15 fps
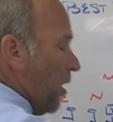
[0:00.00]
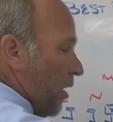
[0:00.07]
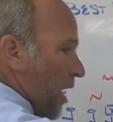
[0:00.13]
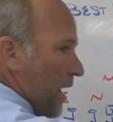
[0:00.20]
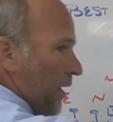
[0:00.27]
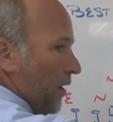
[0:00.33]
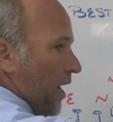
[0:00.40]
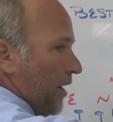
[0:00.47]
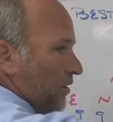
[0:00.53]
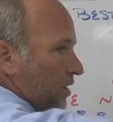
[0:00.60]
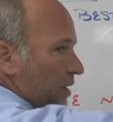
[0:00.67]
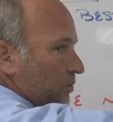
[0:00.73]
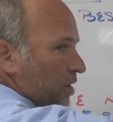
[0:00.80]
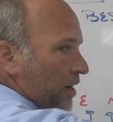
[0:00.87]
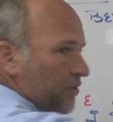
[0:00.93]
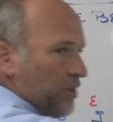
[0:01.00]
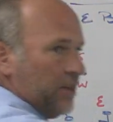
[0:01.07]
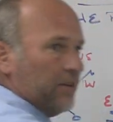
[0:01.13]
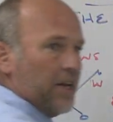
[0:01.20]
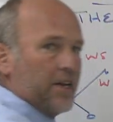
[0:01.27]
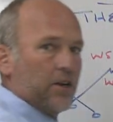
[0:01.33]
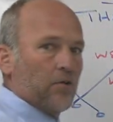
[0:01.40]
All right, a lot of teams I've
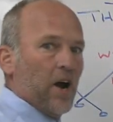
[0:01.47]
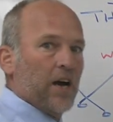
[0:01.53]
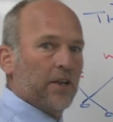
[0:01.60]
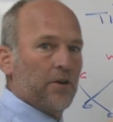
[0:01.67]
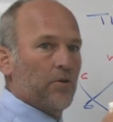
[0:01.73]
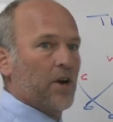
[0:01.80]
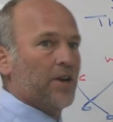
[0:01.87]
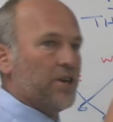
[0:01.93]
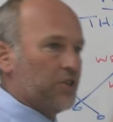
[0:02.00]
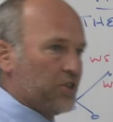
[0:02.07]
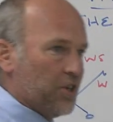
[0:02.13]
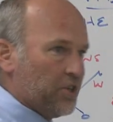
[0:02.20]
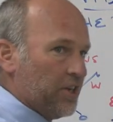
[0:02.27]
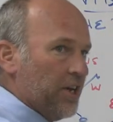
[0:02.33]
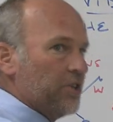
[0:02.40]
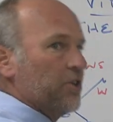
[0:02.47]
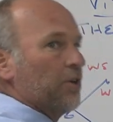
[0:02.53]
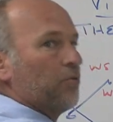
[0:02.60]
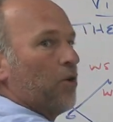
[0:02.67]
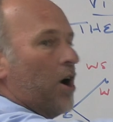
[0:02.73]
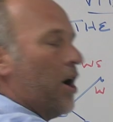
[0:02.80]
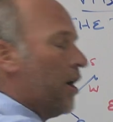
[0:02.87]
seen Lincoln Riley run this as hitch
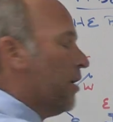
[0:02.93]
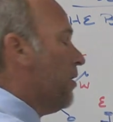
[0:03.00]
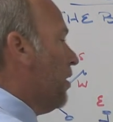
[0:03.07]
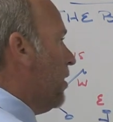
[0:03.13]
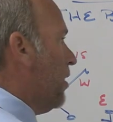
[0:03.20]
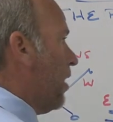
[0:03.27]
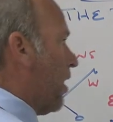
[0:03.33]
and run.